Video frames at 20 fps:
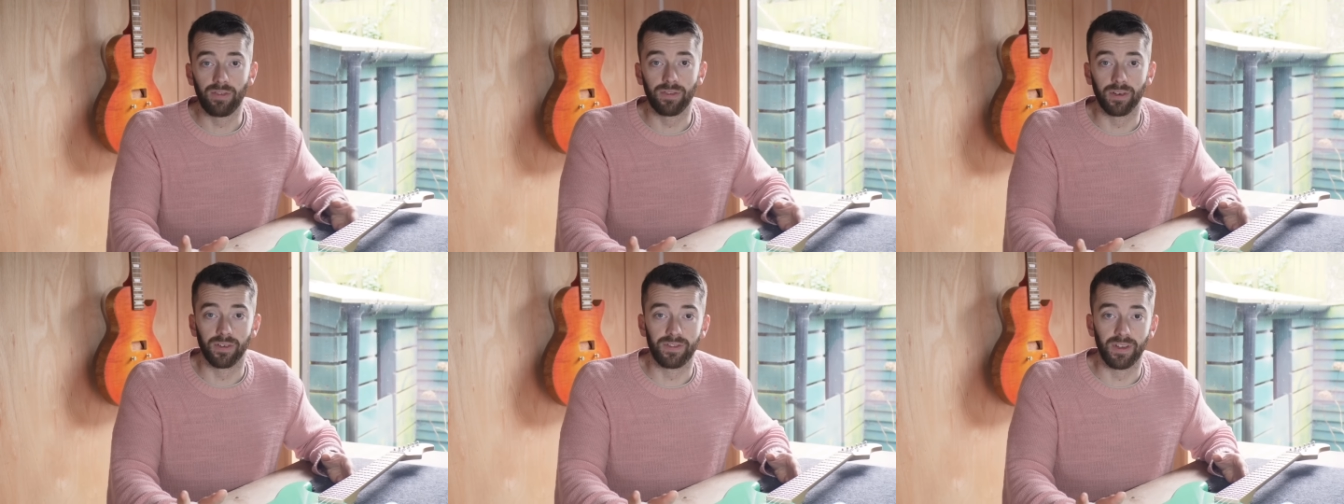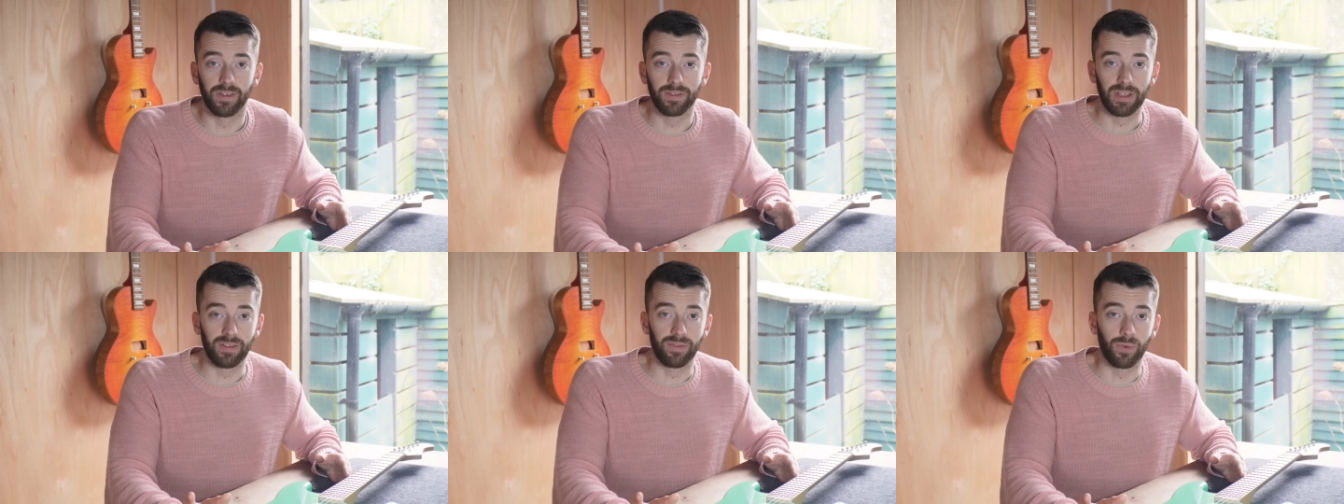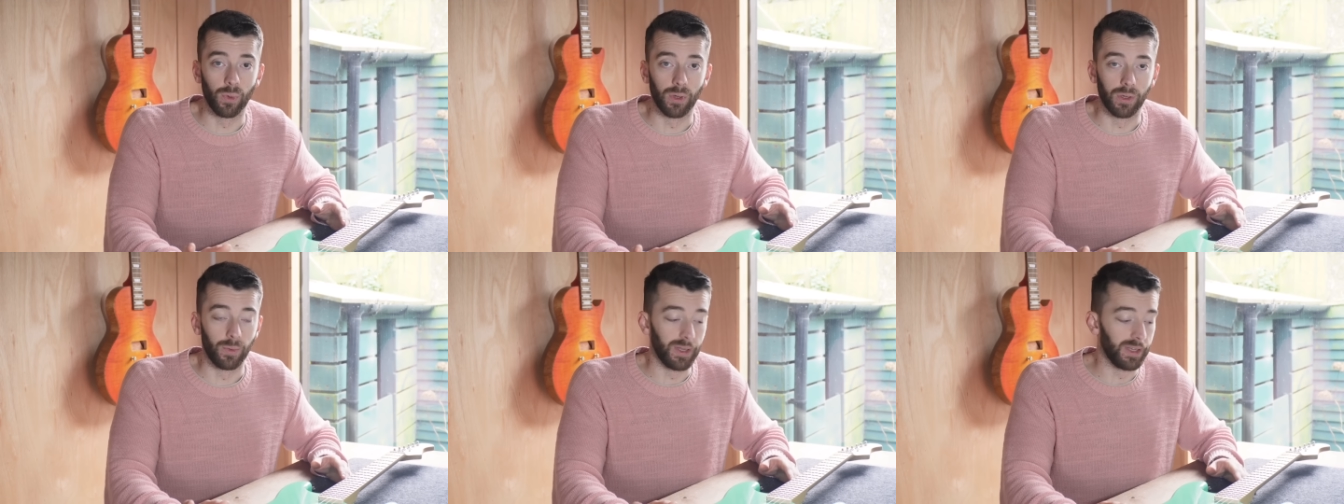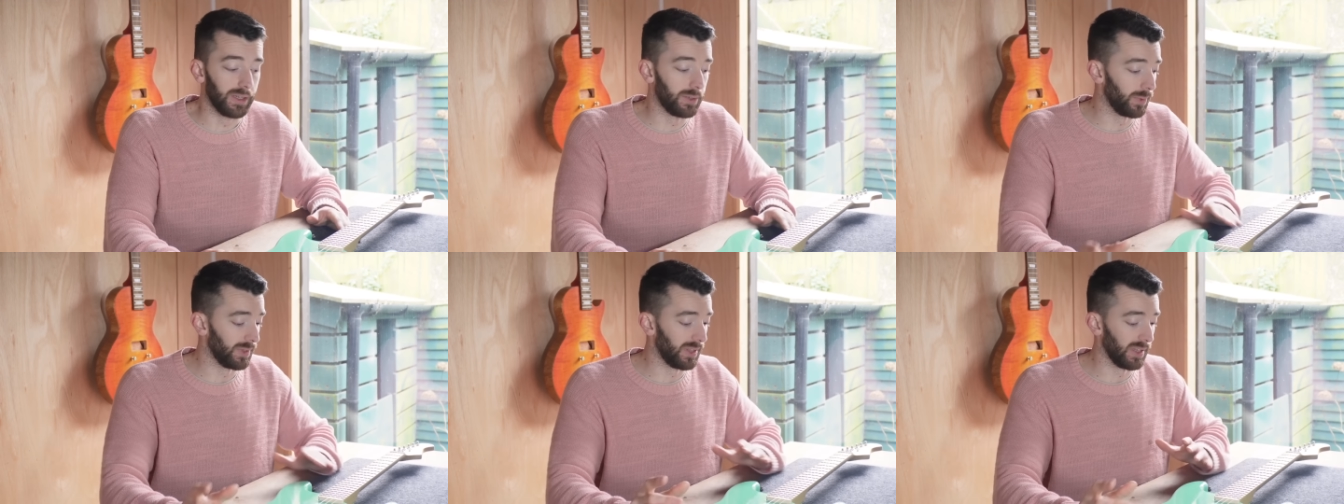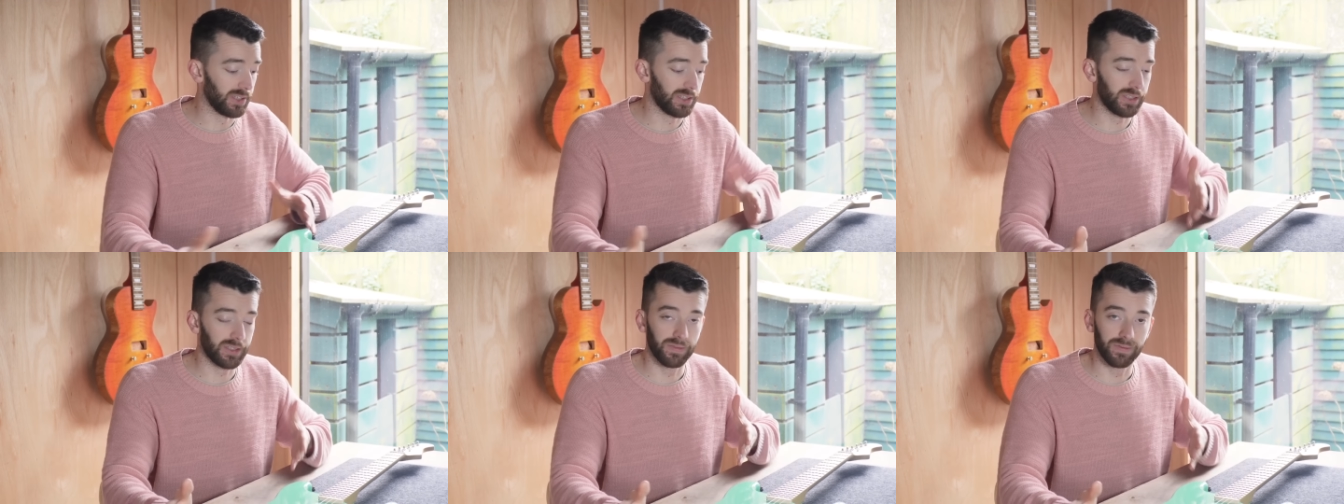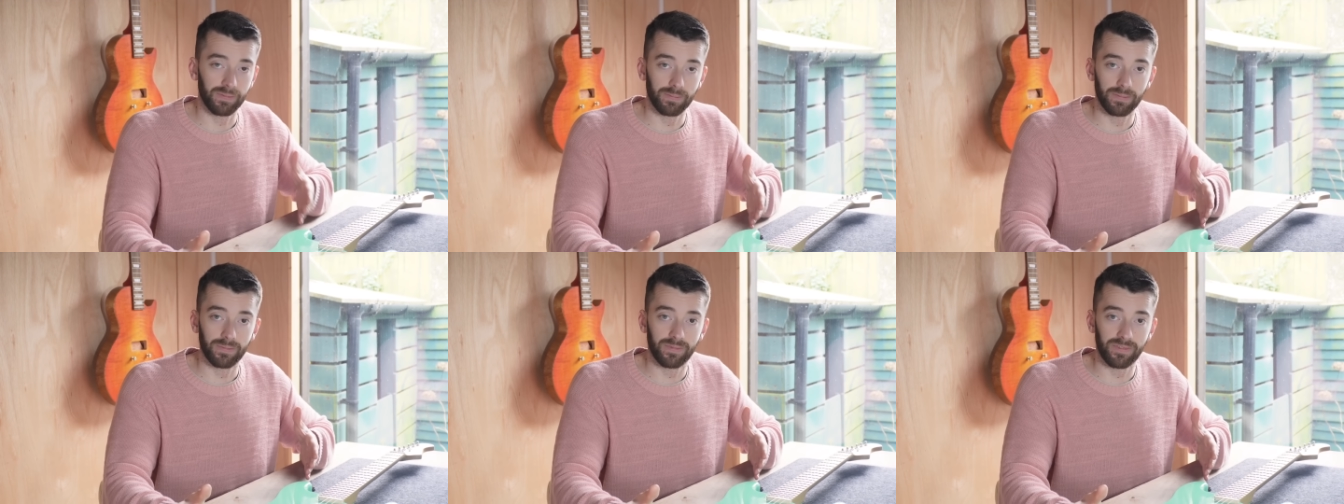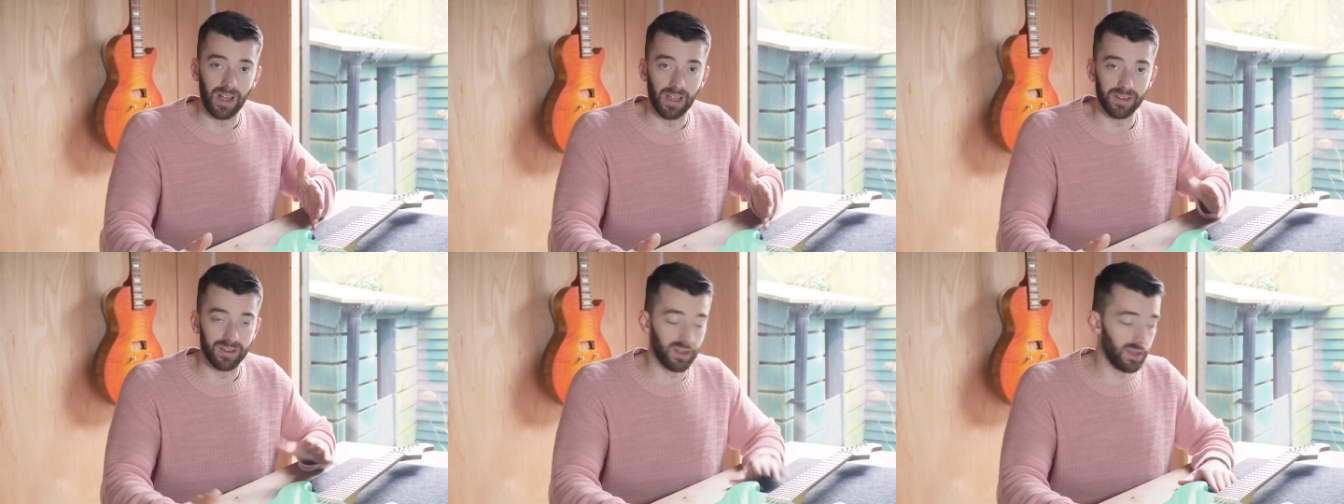for 54 quid with this
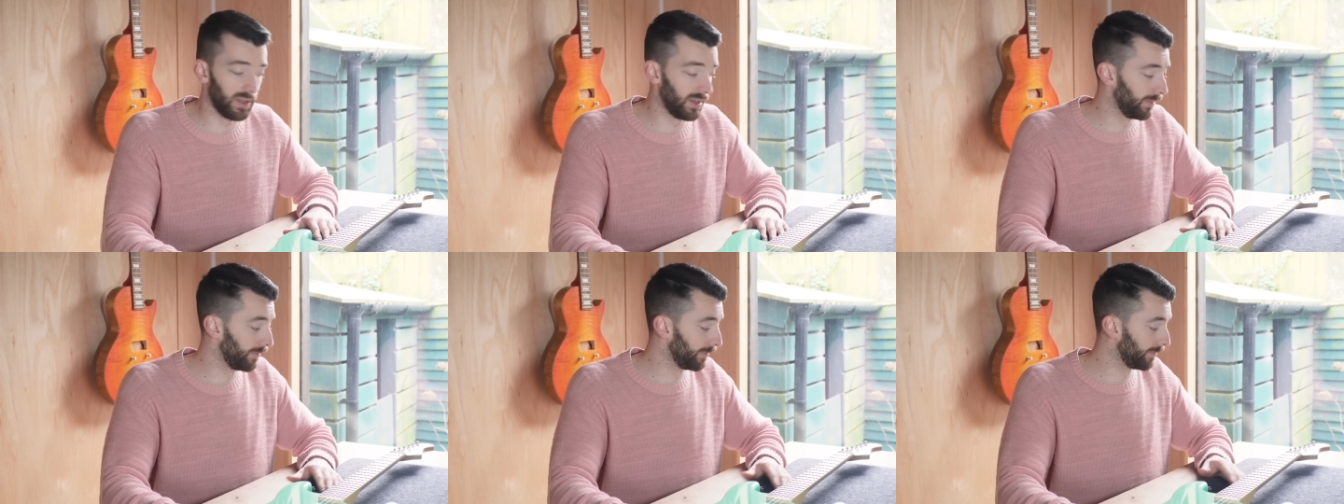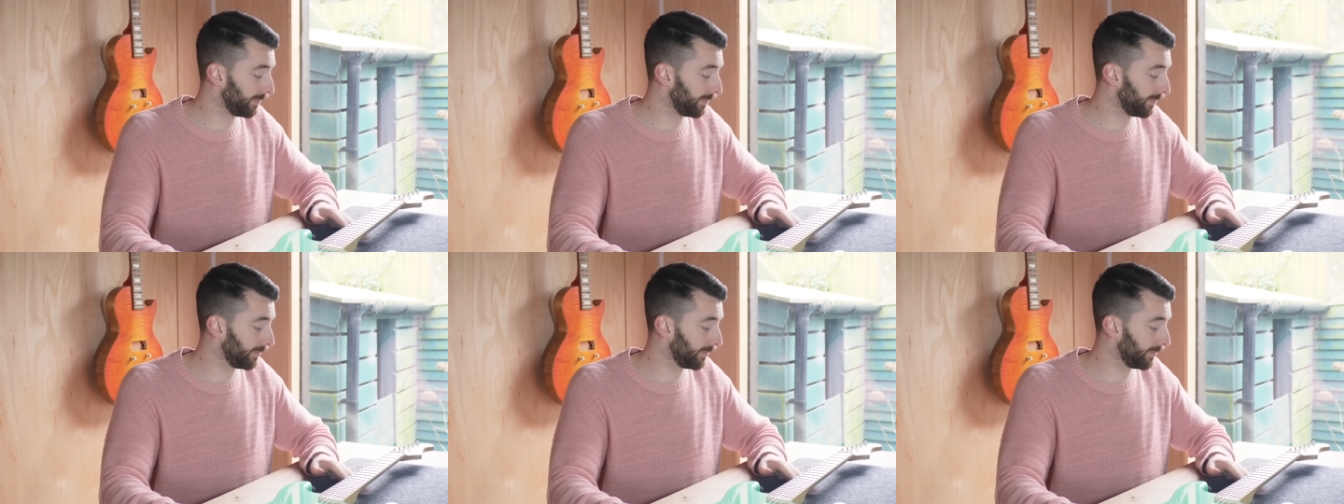Fazley?